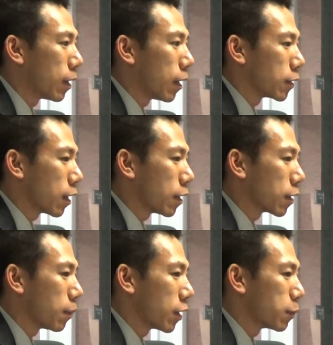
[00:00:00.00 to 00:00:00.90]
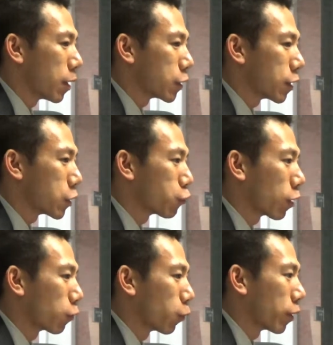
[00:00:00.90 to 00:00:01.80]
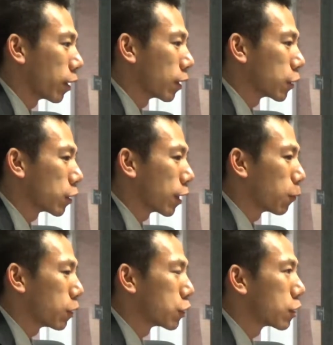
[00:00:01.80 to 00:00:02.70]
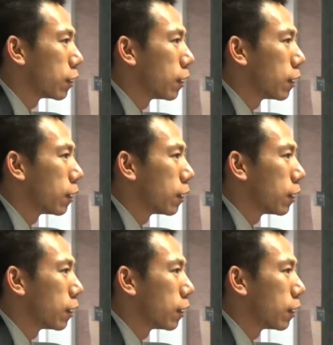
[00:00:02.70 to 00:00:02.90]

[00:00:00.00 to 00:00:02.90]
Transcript: as much as I struggled with the English language,